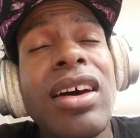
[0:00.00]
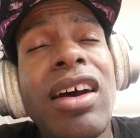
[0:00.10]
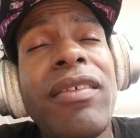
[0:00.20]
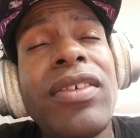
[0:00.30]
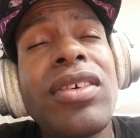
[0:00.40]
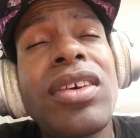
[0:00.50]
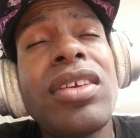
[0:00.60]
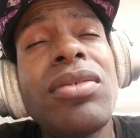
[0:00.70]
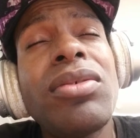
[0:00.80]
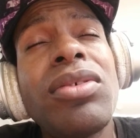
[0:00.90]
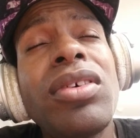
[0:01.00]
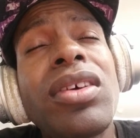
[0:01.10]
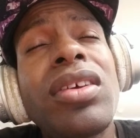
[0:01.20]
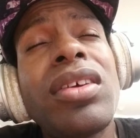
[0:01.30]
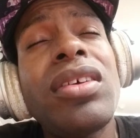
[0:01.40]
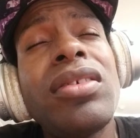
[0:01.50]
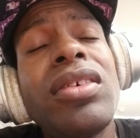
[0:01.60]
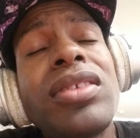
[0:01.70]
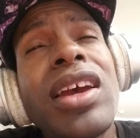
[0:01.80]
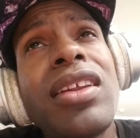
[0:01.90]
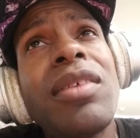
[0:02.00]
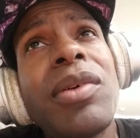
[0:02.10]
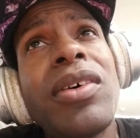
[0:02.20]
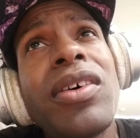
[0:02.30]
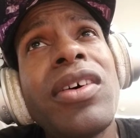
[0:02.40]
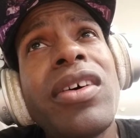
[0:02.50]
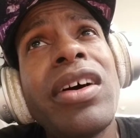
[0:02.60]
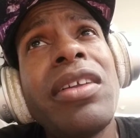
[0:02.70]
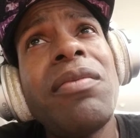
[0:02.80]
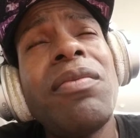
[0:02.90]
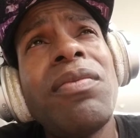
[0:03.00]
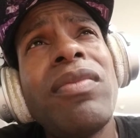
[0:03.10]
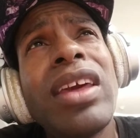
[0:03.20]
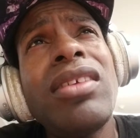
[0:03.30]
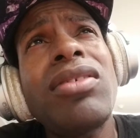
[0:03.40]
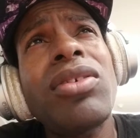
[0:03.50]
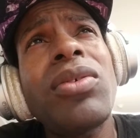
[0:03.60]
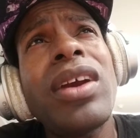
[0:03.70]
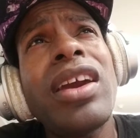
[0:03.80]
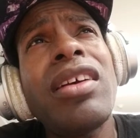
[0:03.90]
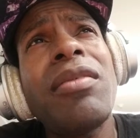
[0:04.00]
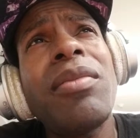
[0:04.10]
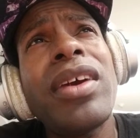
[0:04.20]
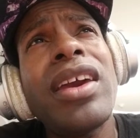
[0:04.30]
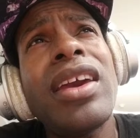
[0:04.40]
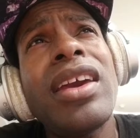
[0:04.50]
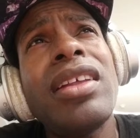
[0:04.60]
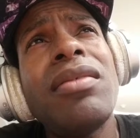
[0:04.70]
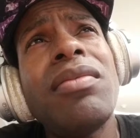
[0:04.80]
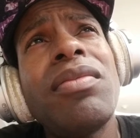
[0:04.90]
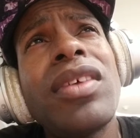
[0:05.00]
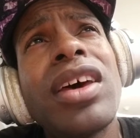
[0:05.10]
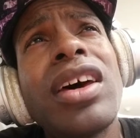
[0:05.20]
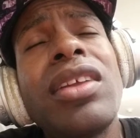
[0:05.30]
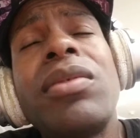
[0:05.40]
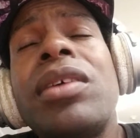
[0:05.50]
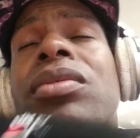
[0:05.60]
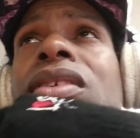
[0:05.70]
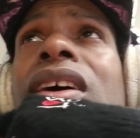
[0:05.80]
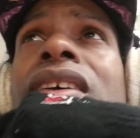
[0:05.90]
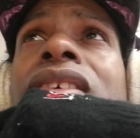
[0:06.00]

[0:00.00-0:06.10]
You can look that up on Instagram and other websites.